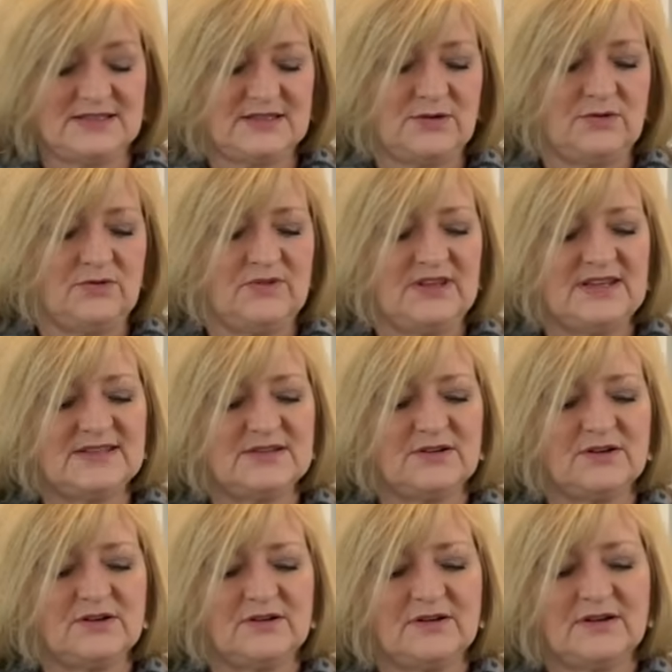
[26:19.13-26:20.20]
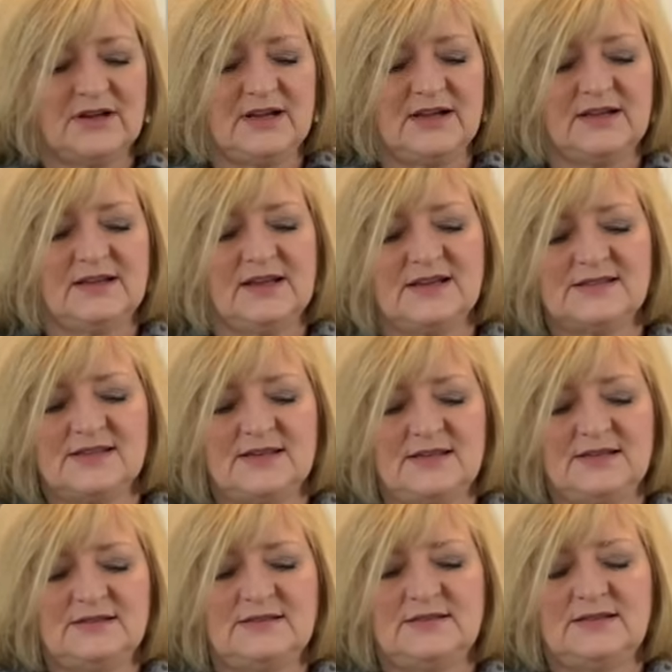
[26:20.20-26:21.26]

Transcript: So these are a gusseted